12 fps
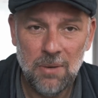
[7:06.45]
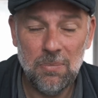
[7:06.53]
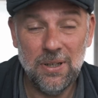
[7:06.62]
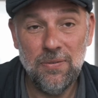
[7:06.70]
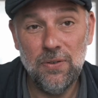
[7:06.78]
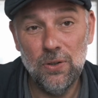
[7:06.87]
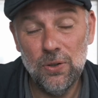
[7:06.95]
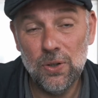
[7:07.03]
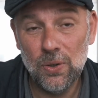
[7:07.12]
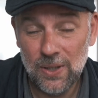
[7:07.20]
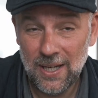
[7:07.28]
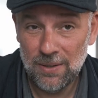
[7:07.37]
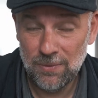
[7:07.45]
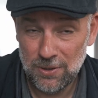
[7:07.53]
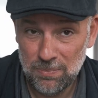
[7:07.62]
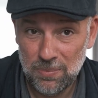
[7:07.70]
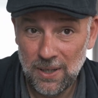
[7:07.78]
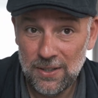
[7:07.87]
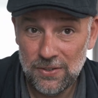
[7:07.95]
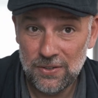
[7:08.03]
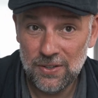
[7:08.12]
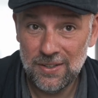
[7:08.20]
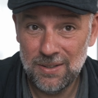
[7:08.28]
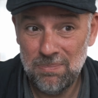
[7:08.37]
But if you look online what the
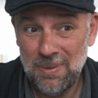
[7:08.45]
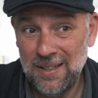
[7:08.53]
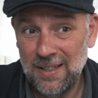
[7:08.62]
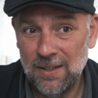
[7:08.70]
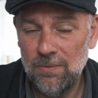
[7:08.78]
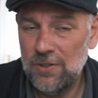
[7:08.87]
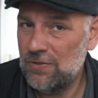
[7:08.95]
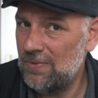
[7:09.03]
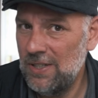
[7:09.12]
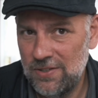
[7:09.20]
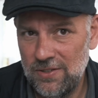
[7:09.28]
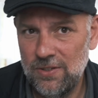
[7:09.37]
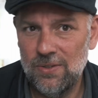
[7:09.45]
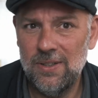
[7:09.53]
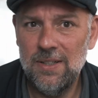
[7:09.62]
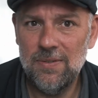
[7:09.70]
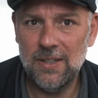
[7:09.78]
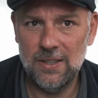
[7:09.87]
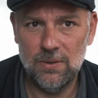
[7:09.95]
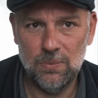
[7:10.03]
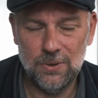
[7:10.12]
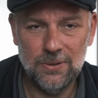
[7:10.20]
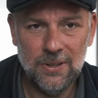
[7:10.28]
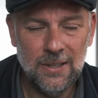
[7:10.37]
prices are, and depending in which region you're living in the
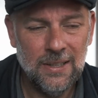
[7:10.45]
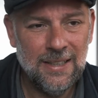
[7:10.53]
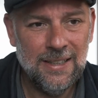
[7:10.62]
world,